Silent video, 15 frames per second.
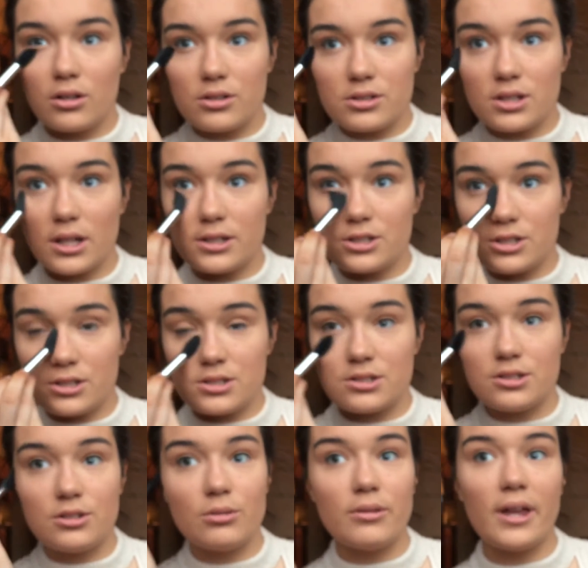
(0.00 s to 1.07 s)
So let's
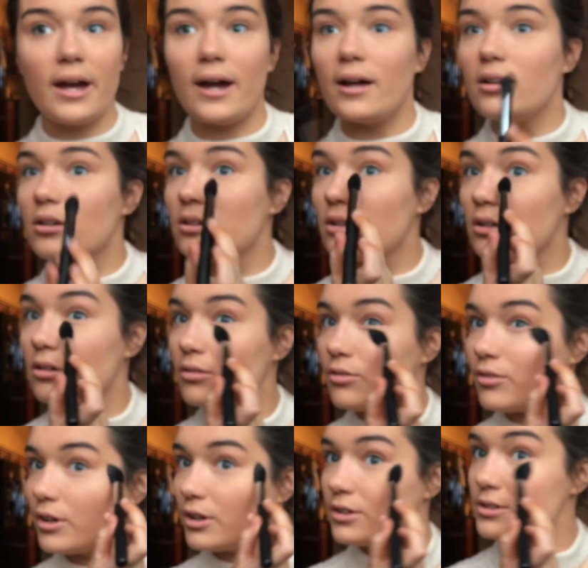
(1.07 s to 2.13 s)
just do that
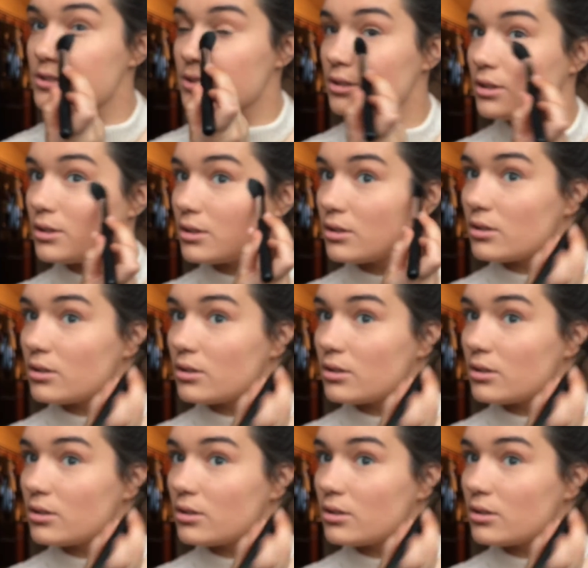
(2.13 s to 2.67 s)
first.